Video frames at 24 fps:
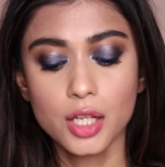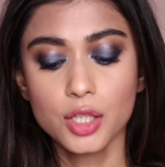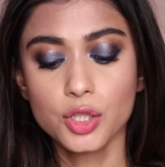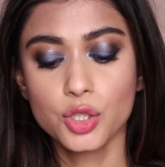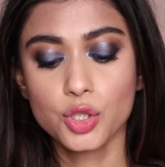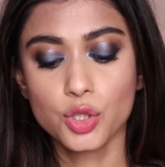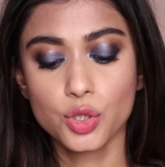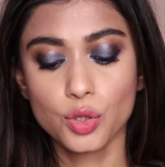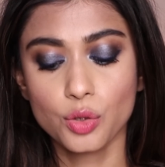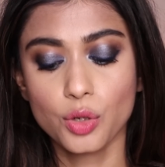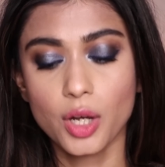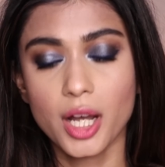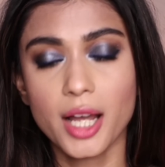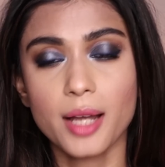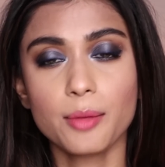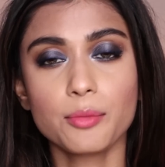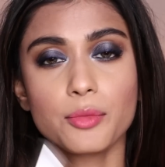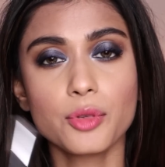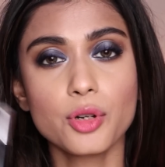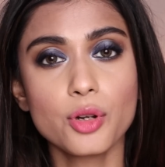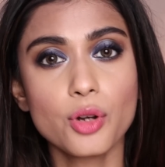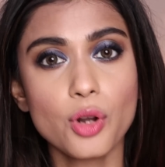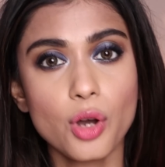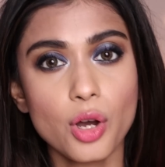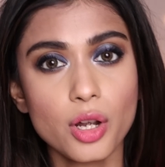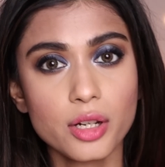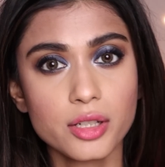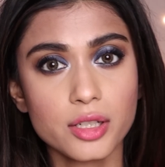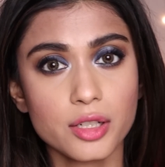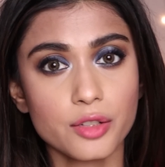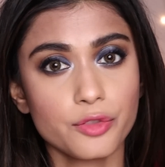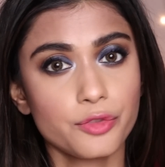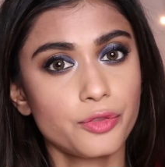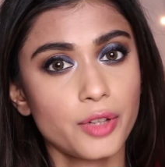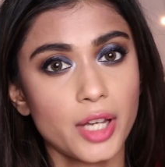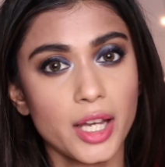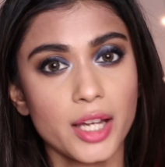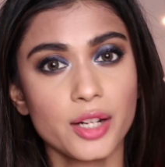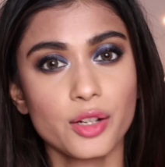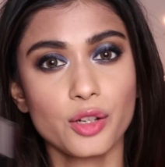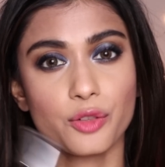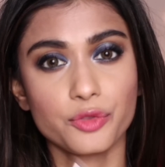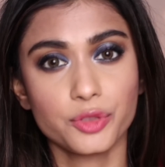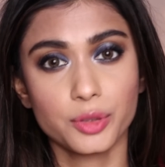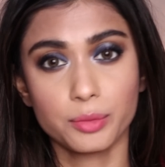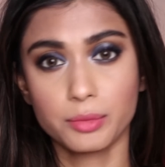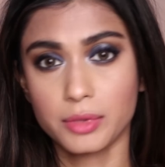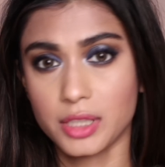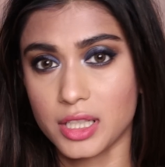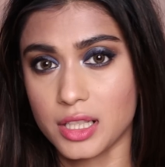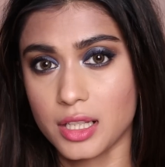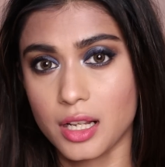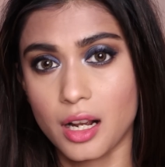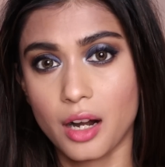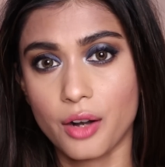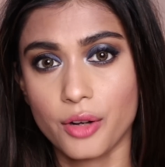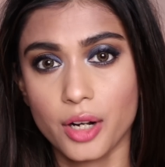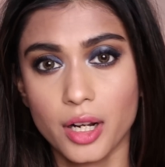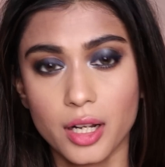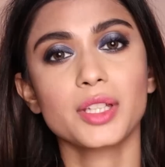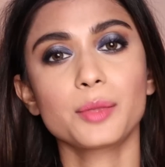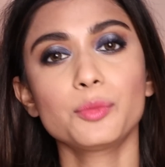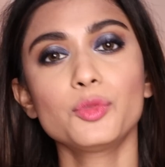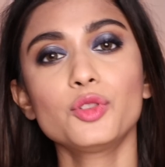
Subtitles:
So I'm not a fan of the mascara.